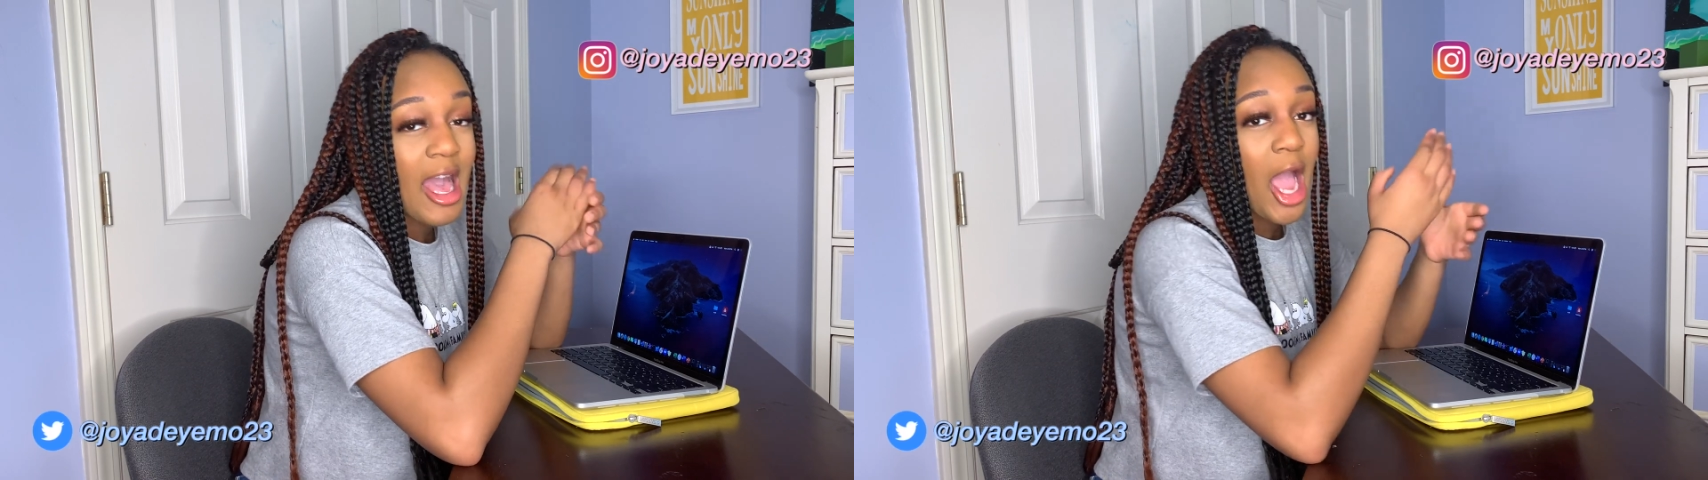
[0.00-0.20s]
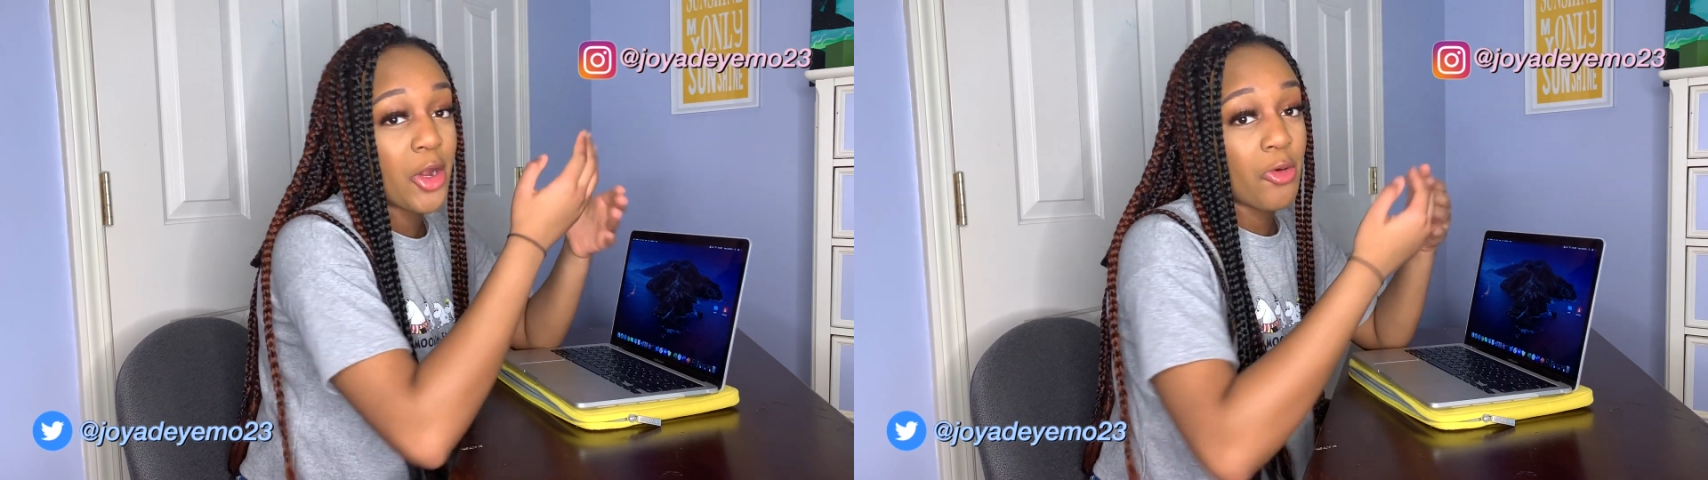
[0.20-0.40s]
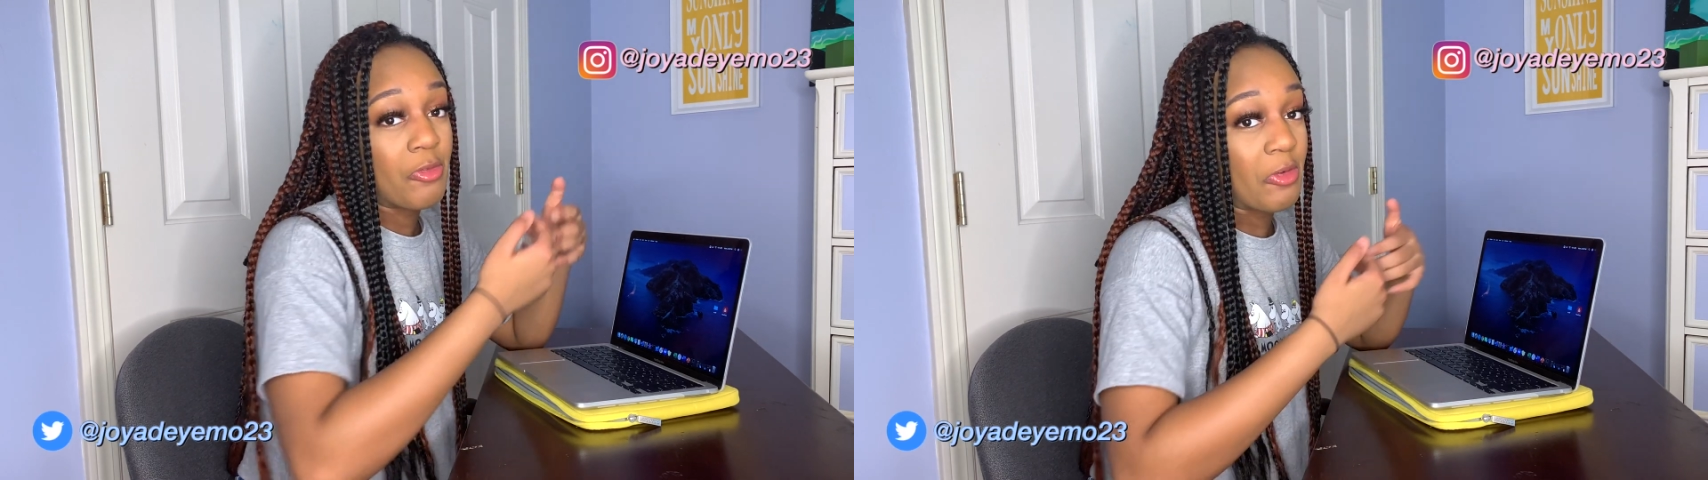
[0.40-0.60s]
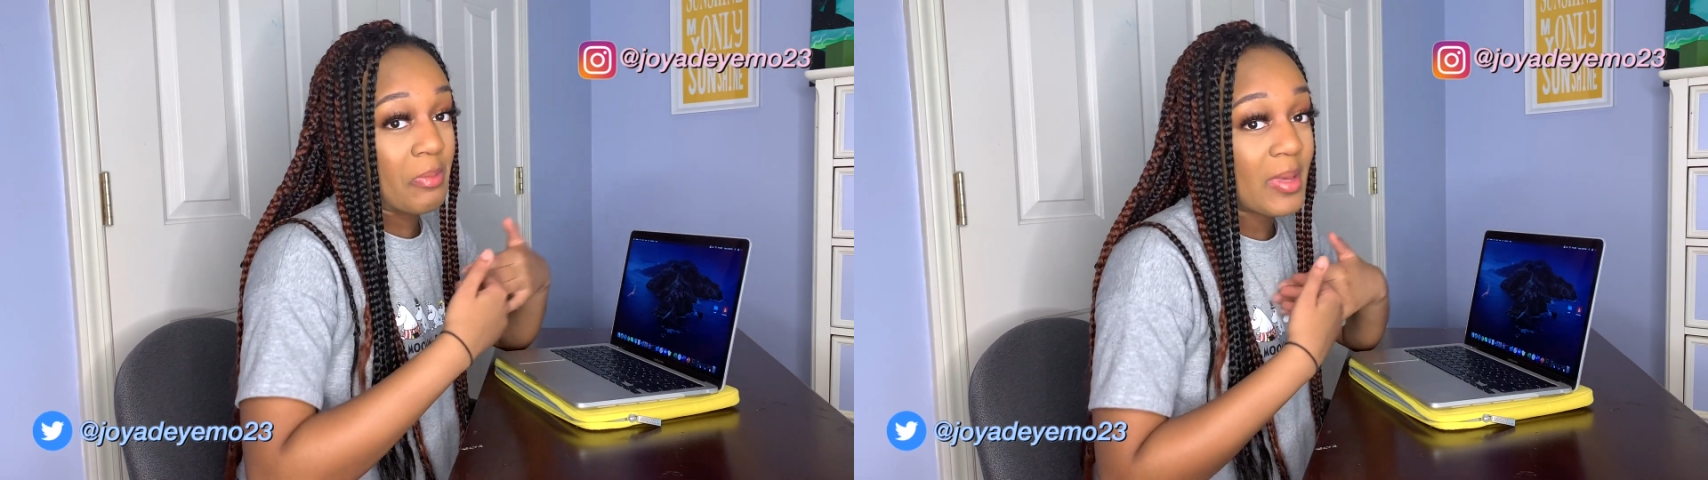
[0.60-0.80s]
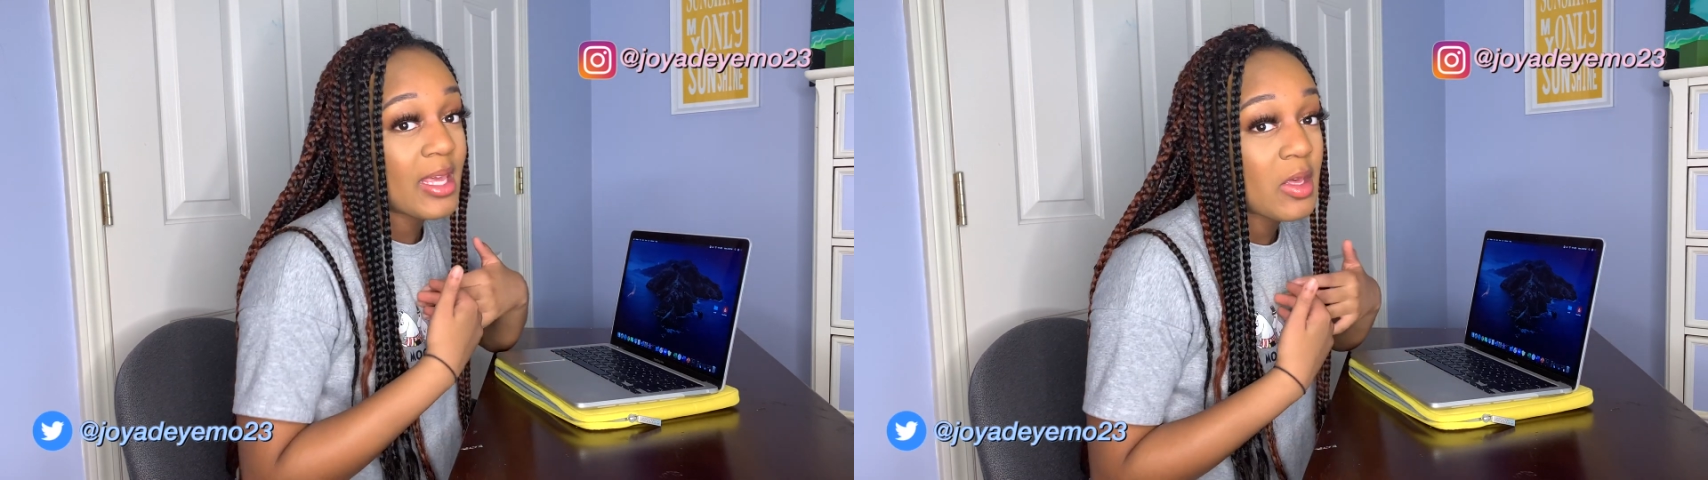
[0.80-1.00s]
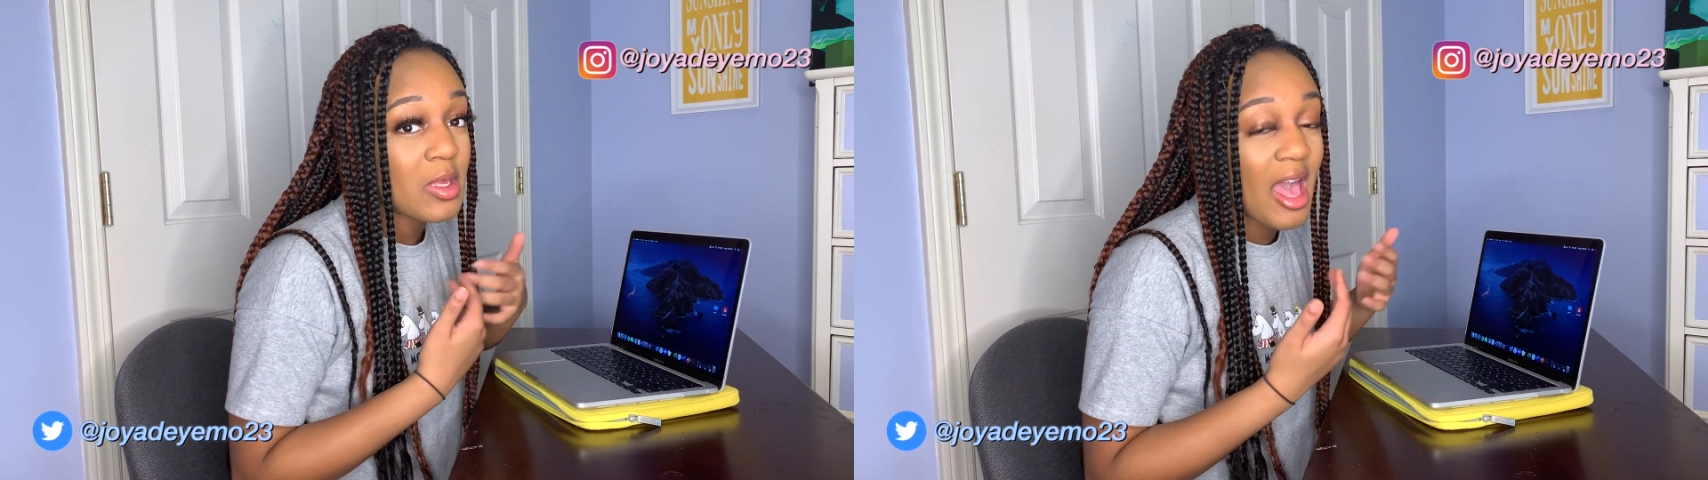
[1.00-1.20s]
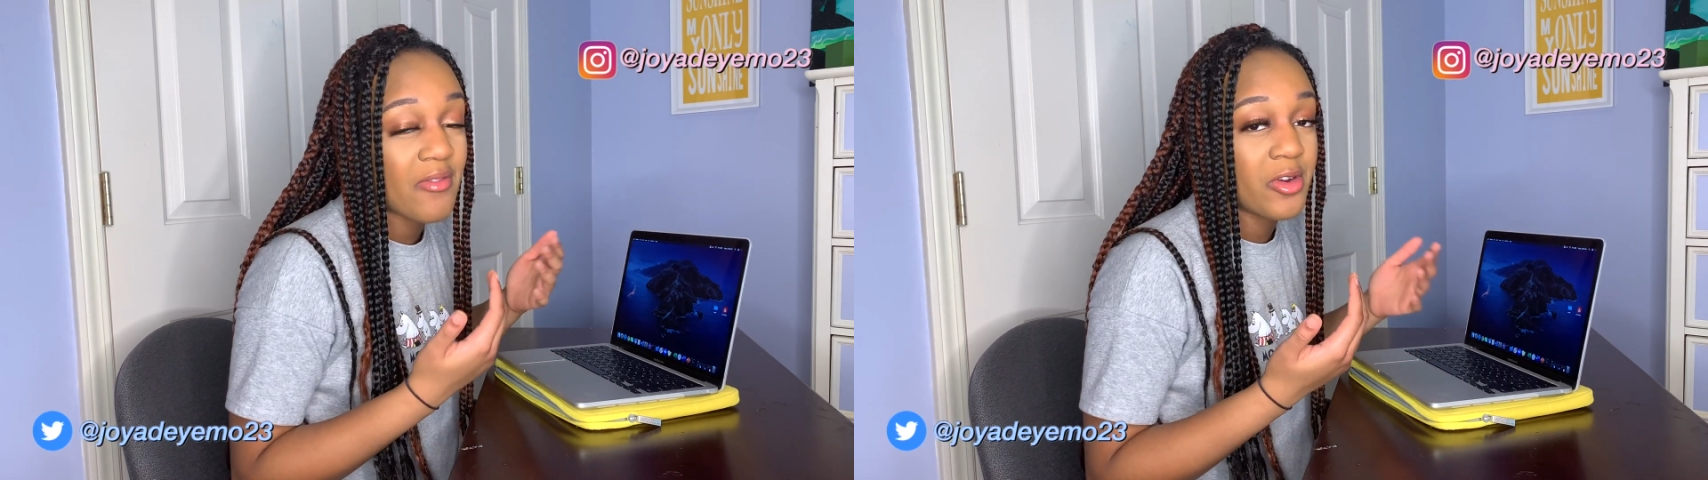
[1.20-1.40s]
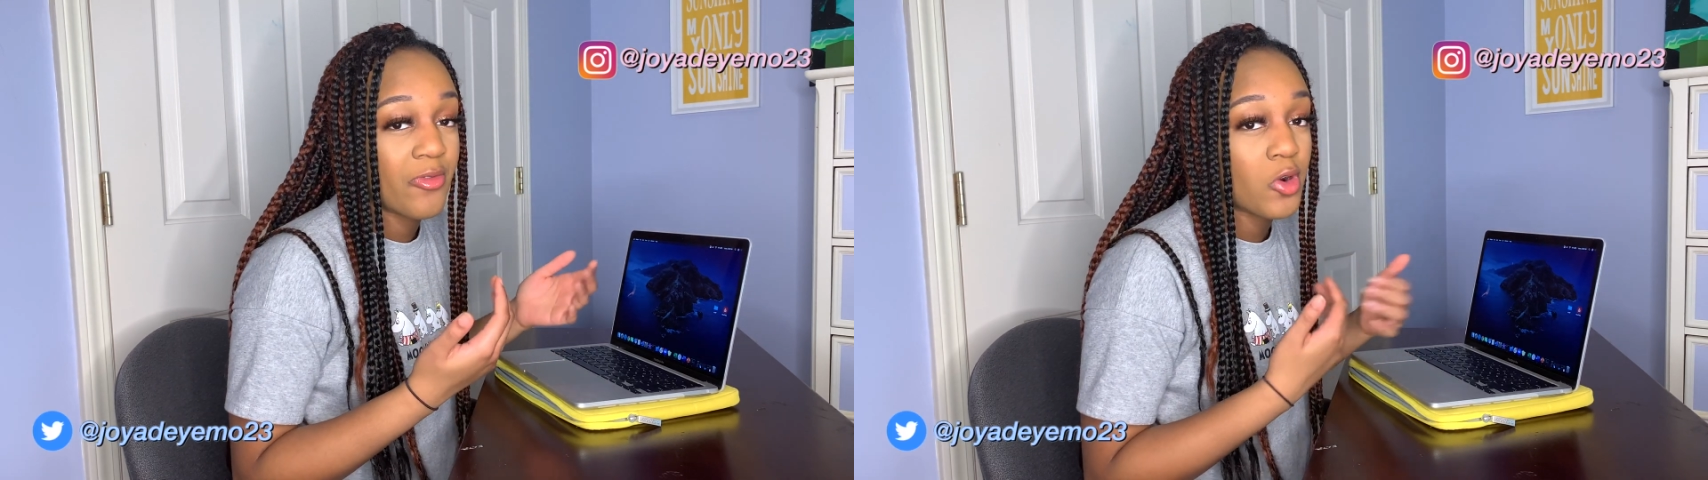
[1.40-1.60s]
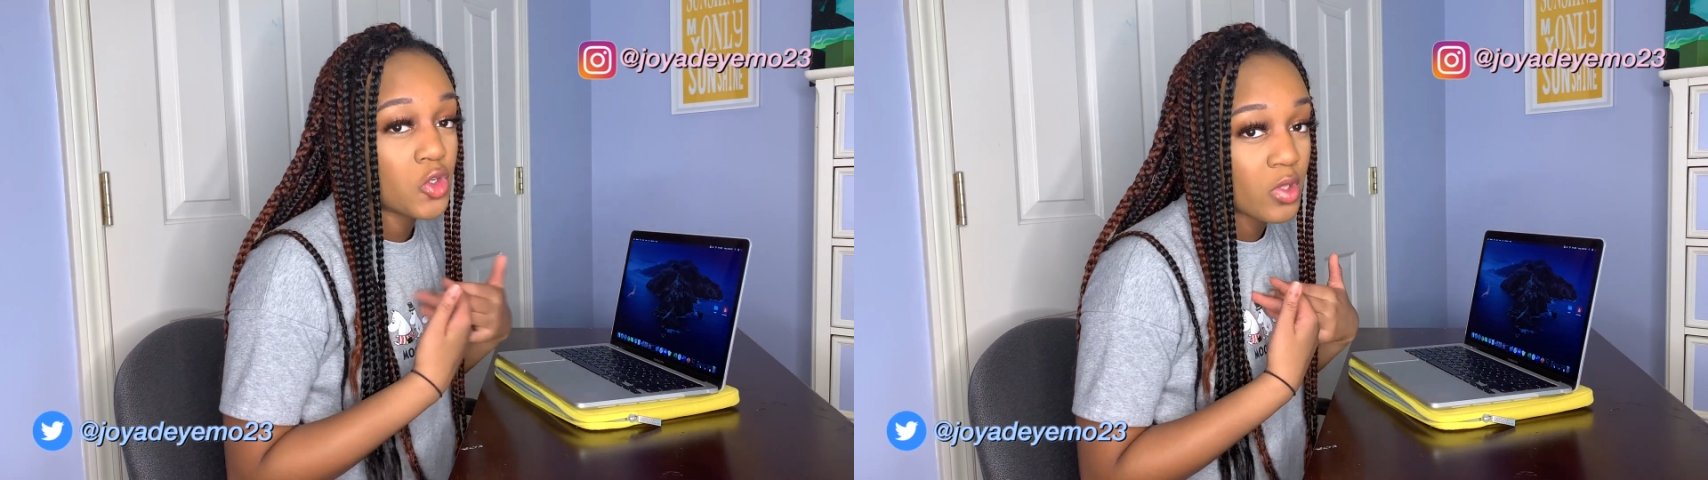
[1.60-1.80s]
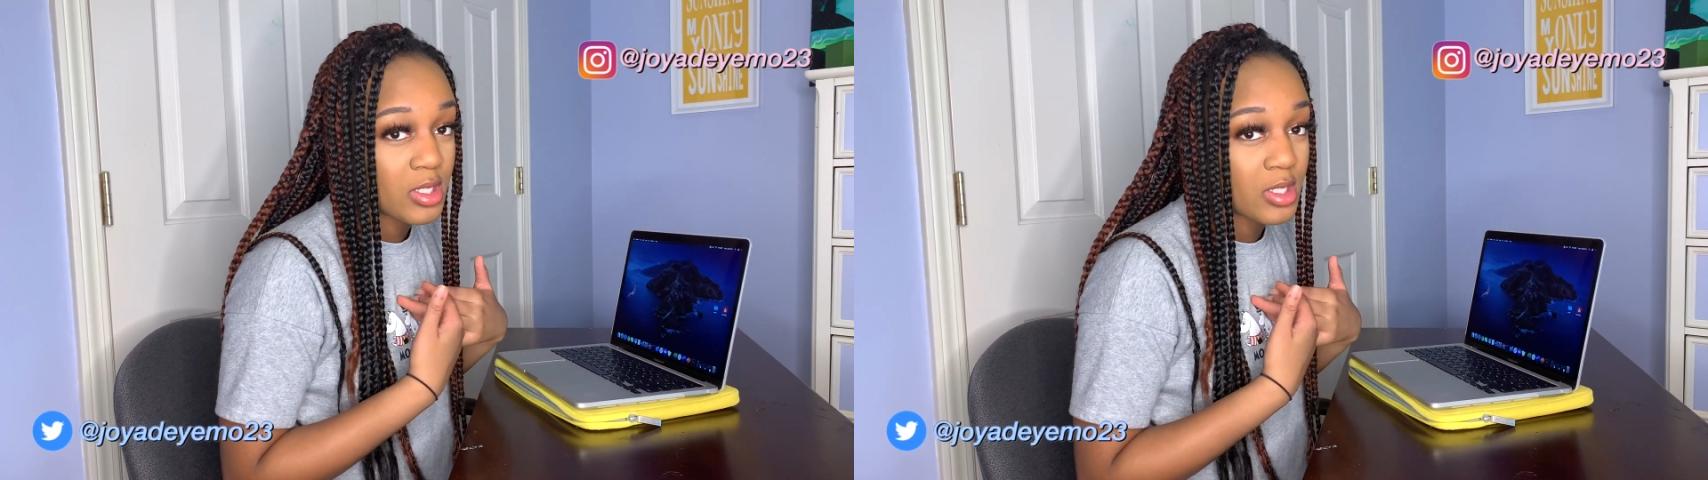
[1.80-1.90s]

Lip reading: I know for me, having a virtual